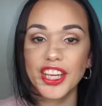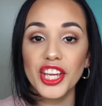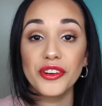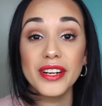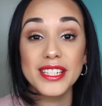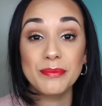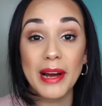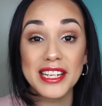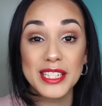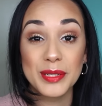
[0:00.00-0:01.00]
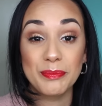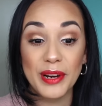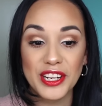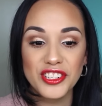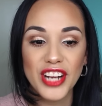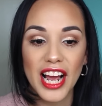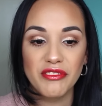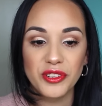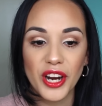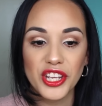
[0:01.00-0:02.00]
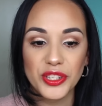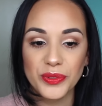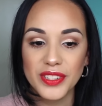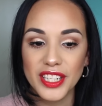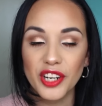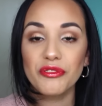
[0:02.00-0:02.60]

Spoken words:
Here is my sponge after I used it.